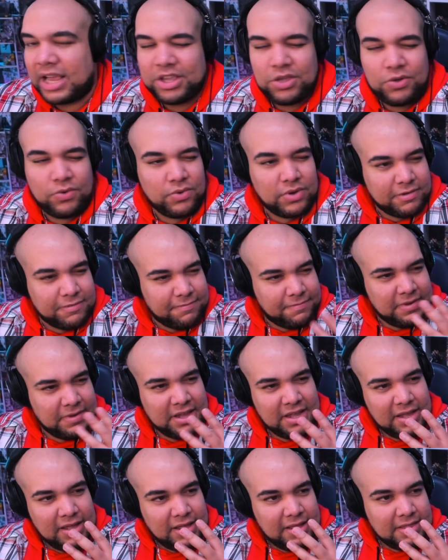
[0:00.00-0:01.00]
Like you could,
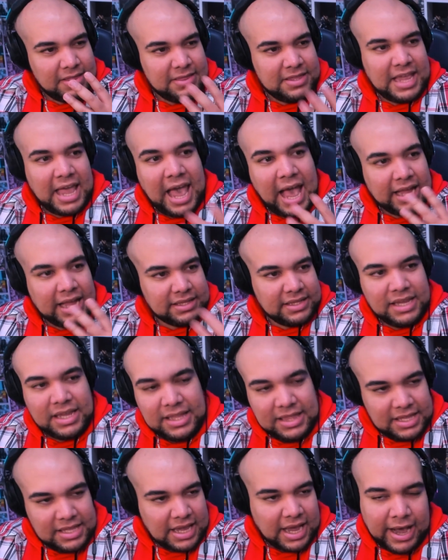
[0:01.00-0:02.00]
the acting
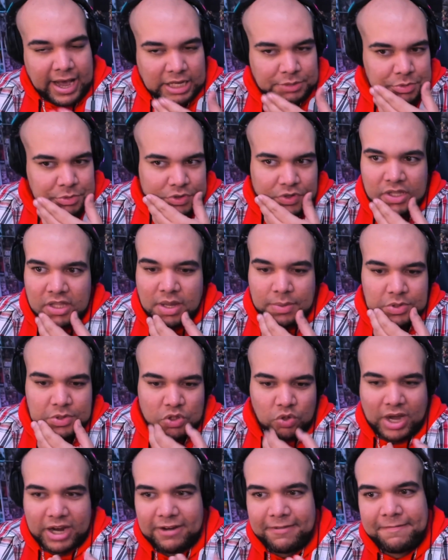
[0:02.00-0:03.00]
in the eyes between them
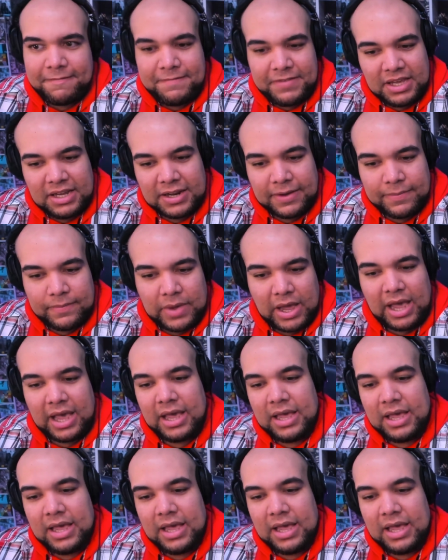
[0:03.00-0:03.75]
two, I could feel it.